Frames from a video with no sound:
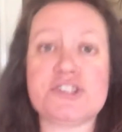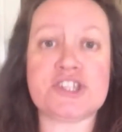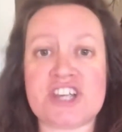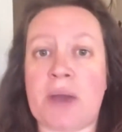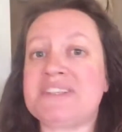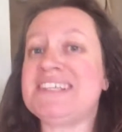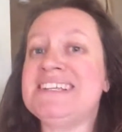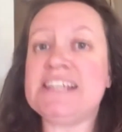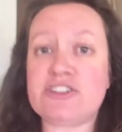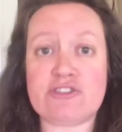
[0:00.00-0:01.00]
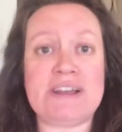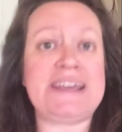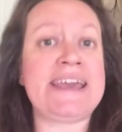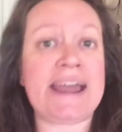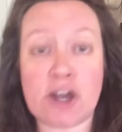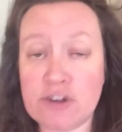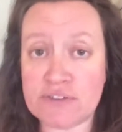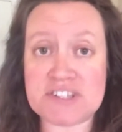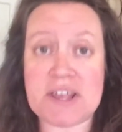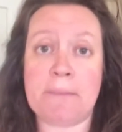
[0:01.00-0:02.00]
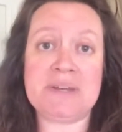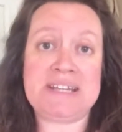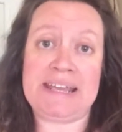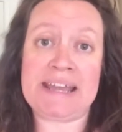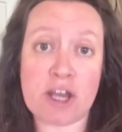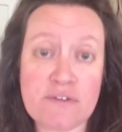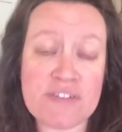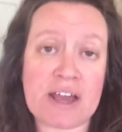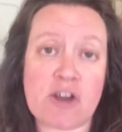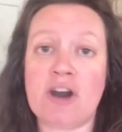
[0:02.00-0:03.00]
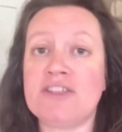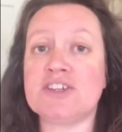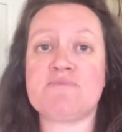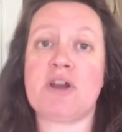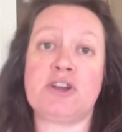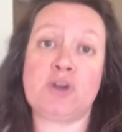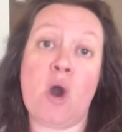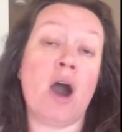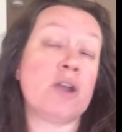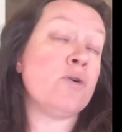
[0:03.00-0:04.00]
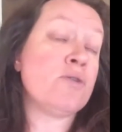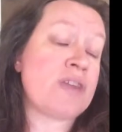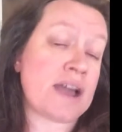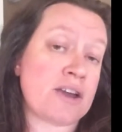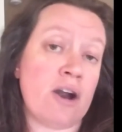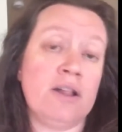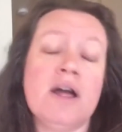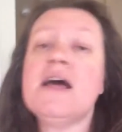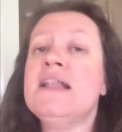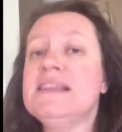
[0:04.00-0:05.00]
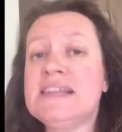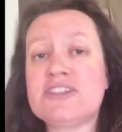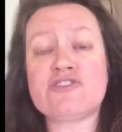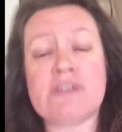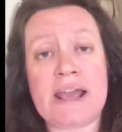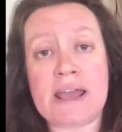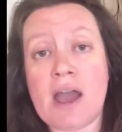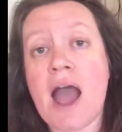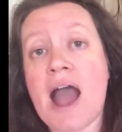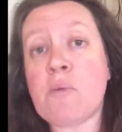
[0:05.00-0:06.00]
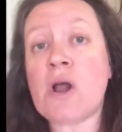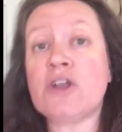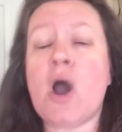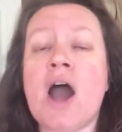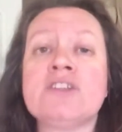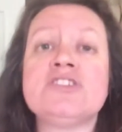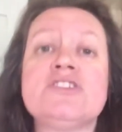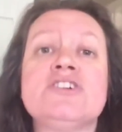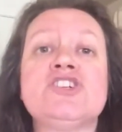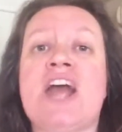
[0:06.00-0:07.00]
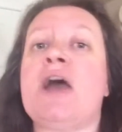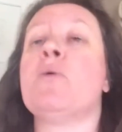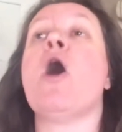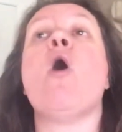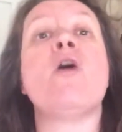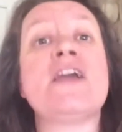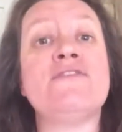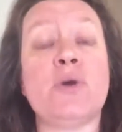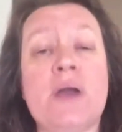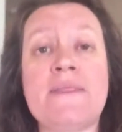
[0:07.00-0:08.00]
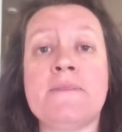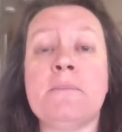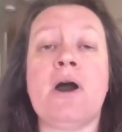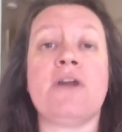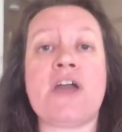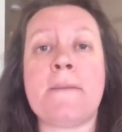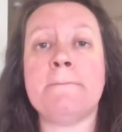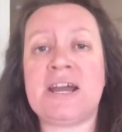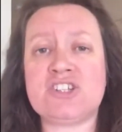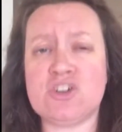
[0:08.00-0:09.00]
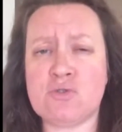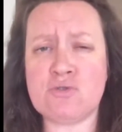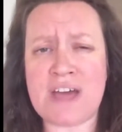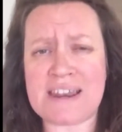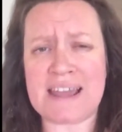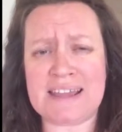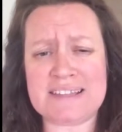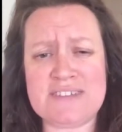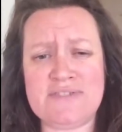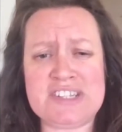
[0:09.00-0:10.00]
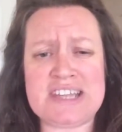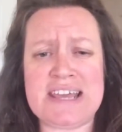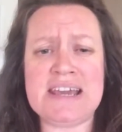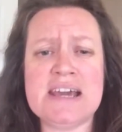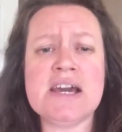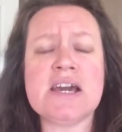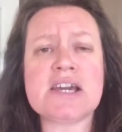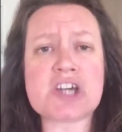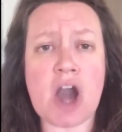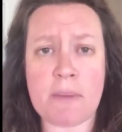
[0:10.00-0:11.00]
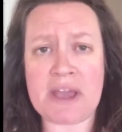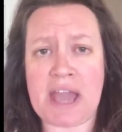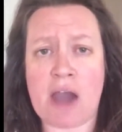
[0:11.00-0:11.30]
shower to literally get over somebody, get over that guy that's broken your heart, or that girl. Literally, while you're under the shower, or if you're in the bath, imagine all that negativity coming